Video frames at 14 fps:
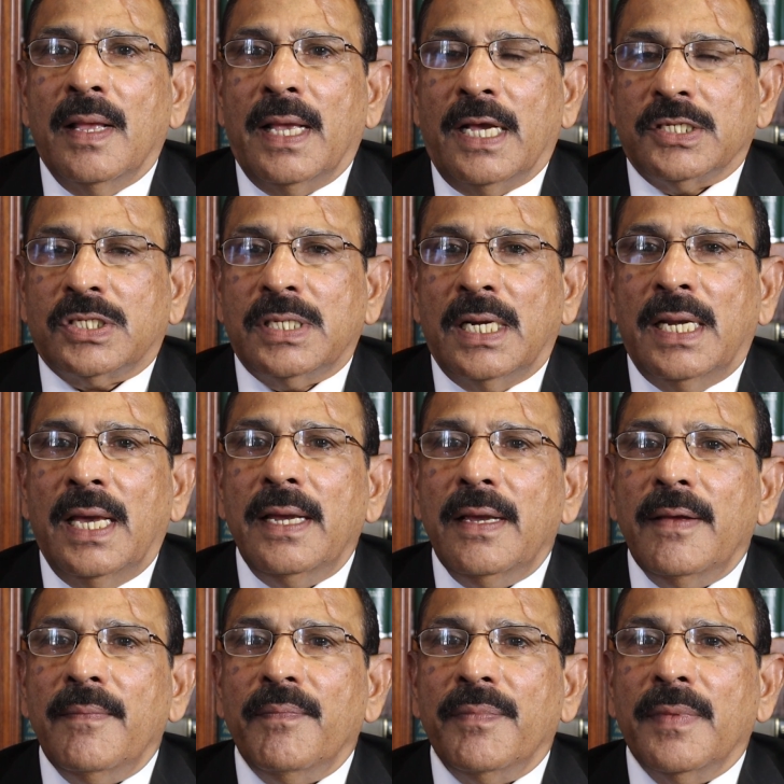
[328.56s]

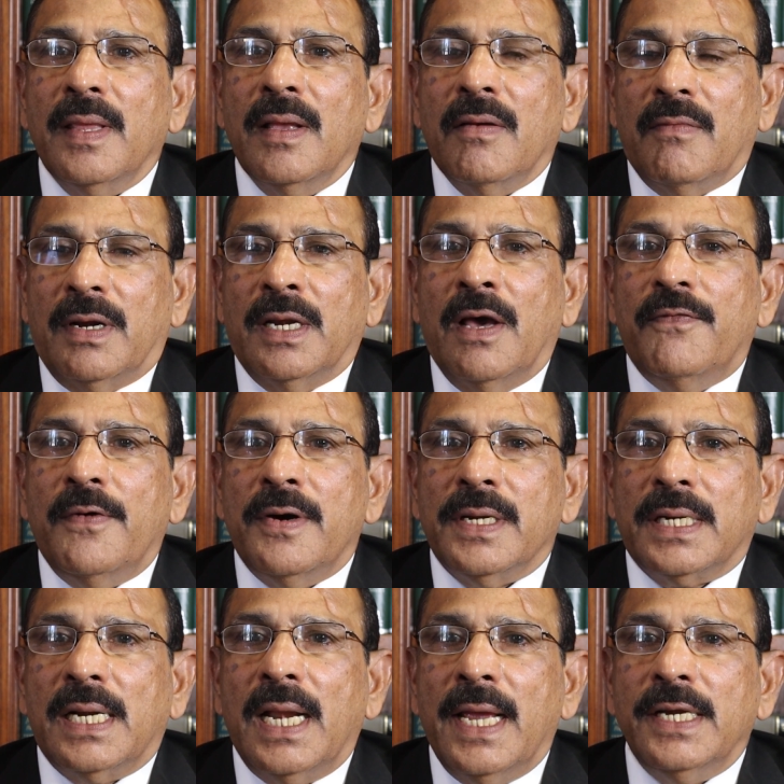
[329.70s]
Yesterday, one of
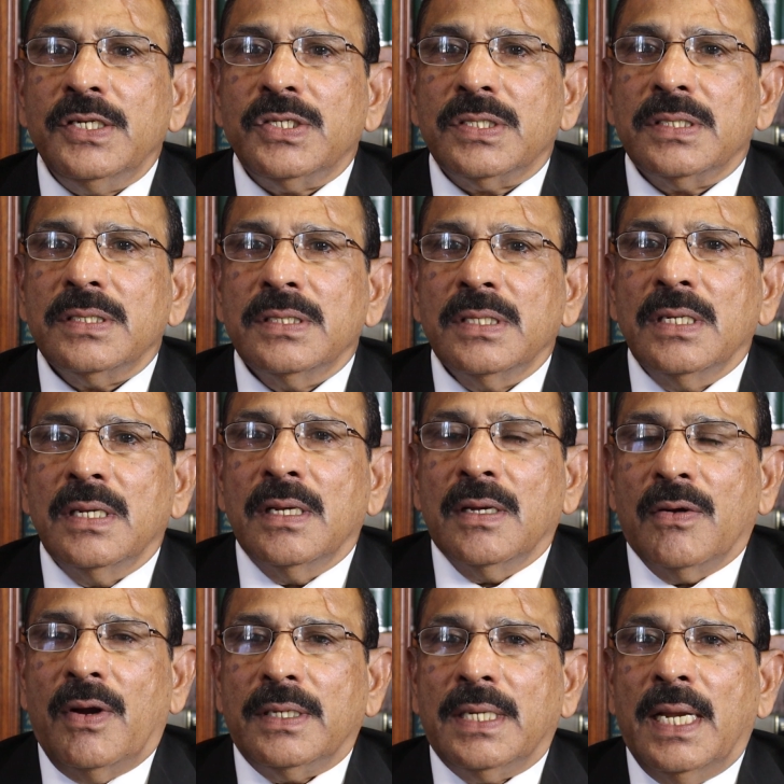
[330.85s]
our clients
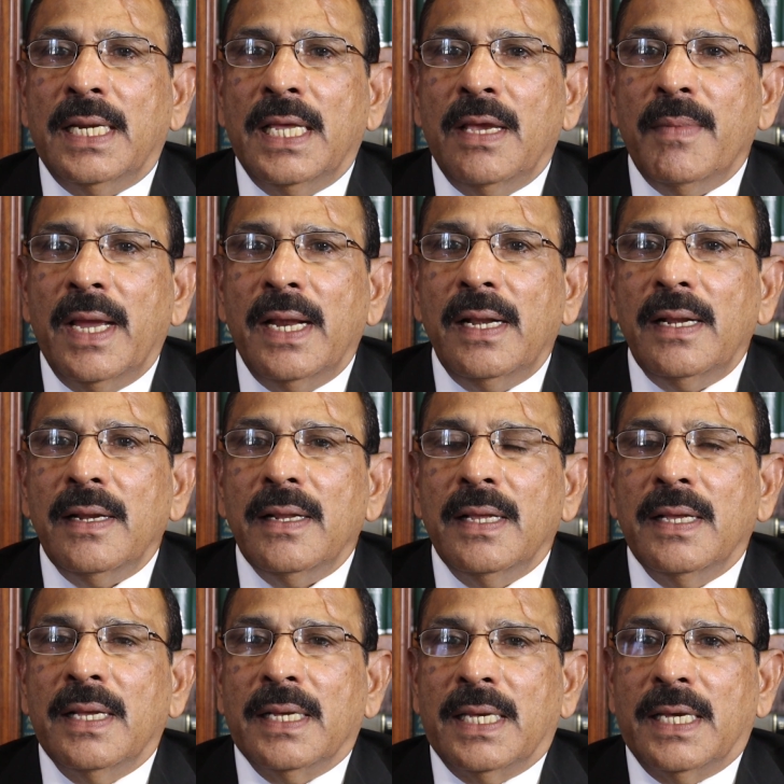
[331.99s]
got an email.
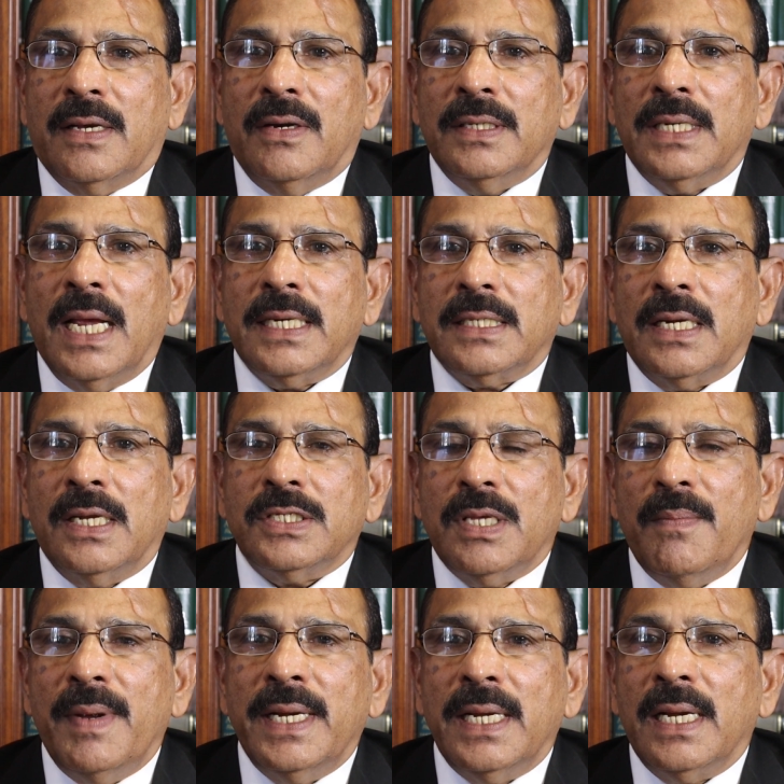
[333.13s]
He contacted us
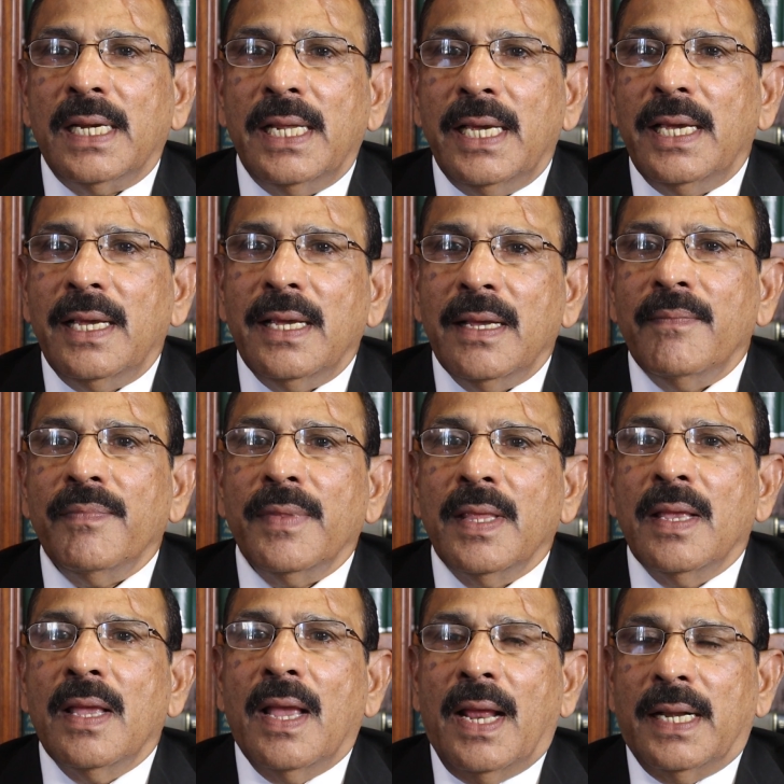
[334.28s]
immediately
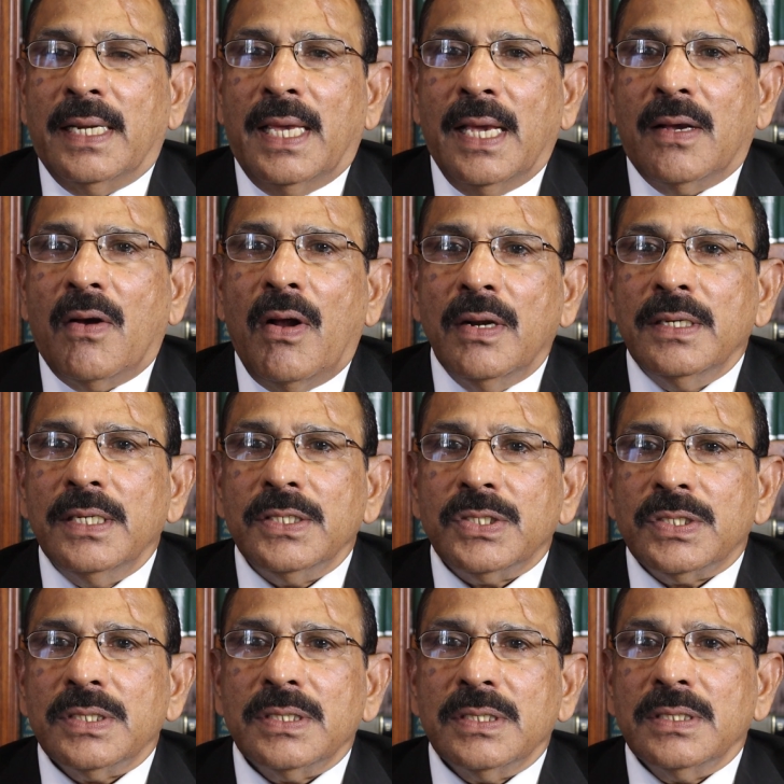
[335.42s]
and he called
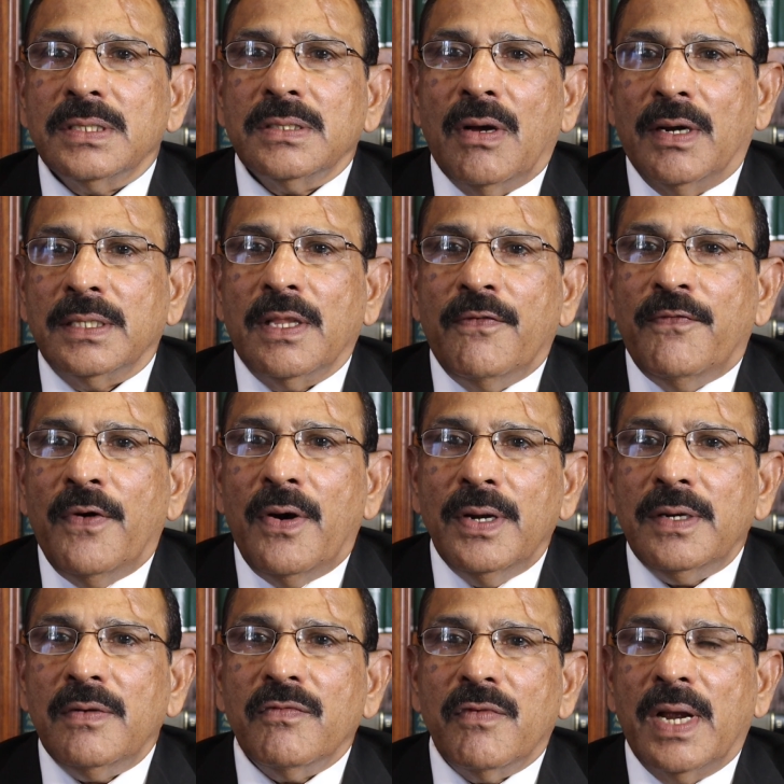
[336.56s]
us on the
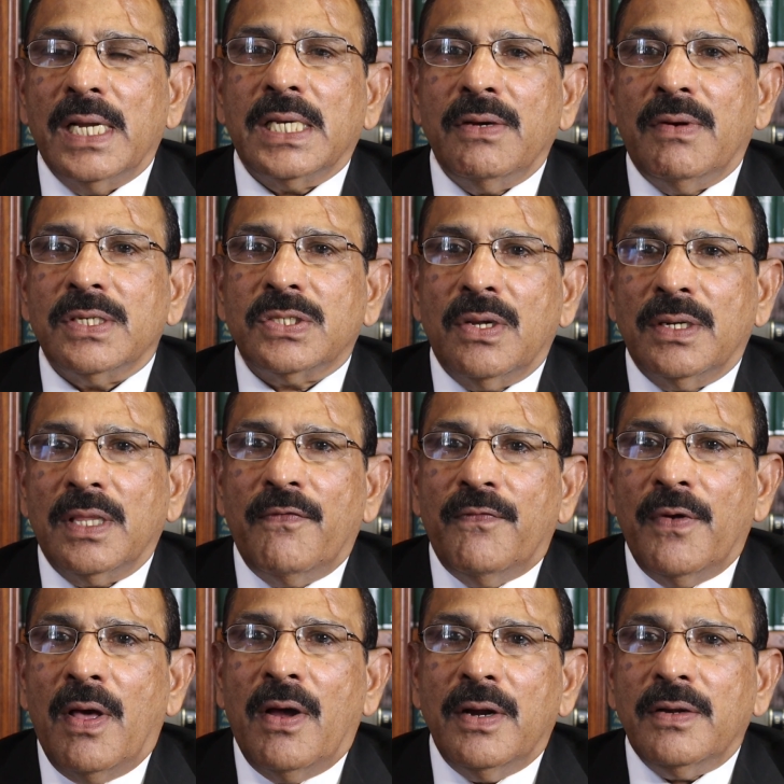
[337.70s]
phone. While he was on the
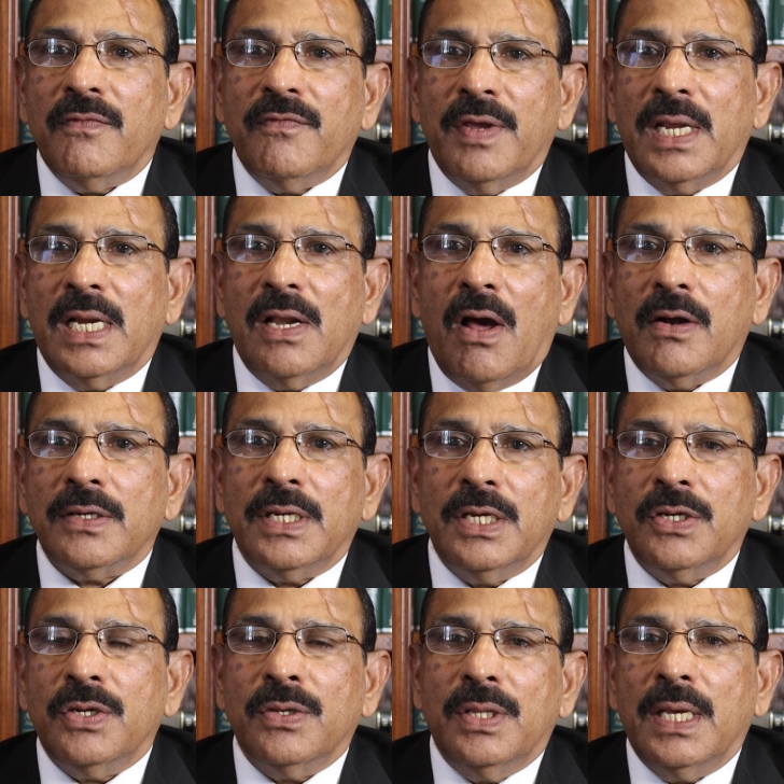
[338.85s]
phone, we logged
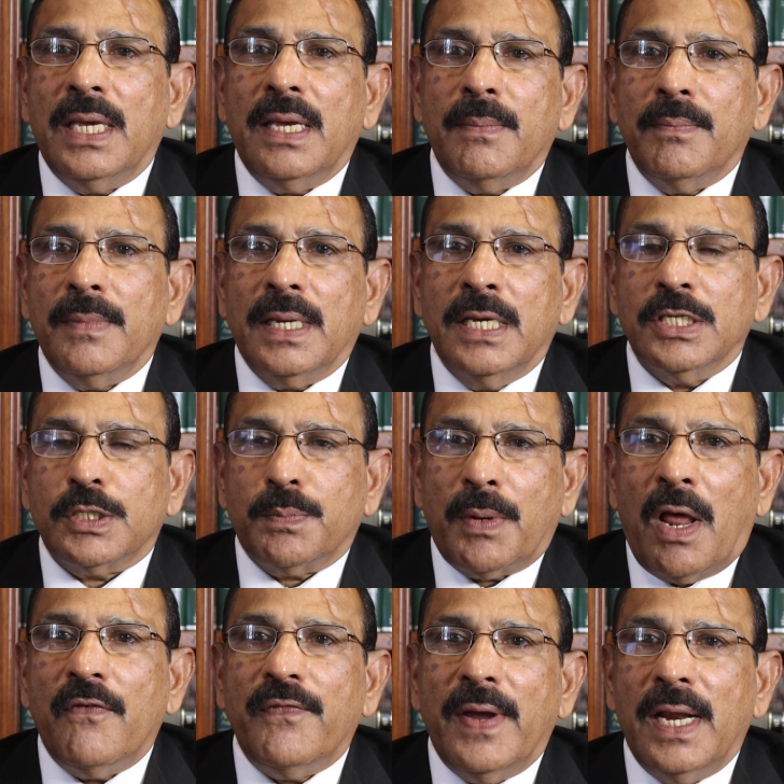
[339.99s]
into his
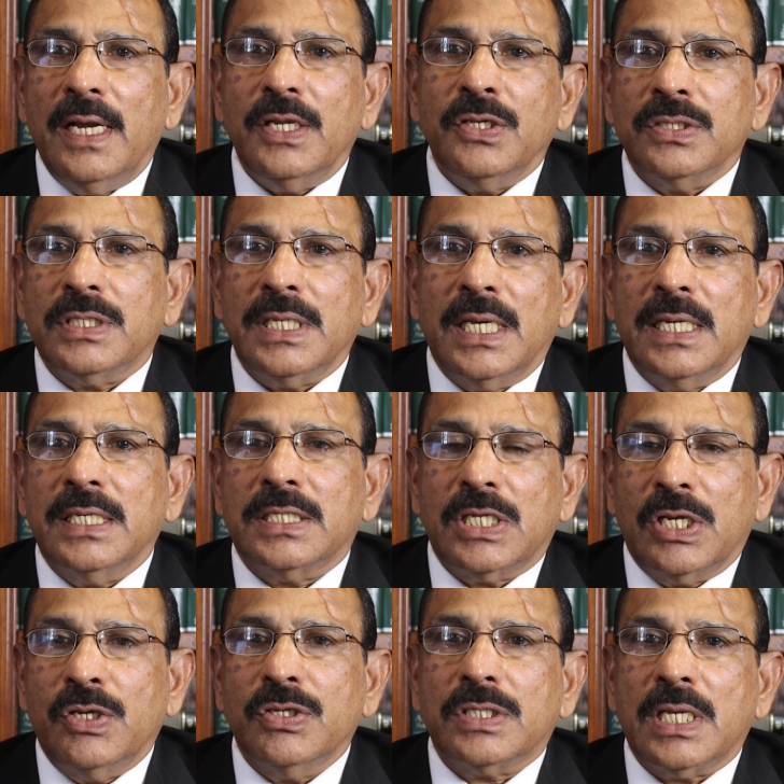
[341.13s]
profile using his
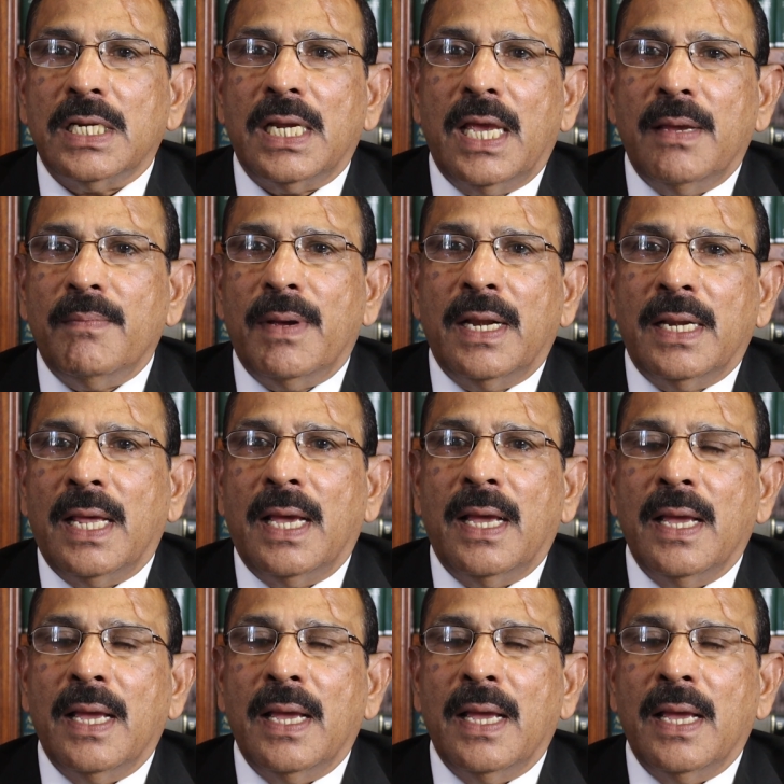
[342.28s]
username and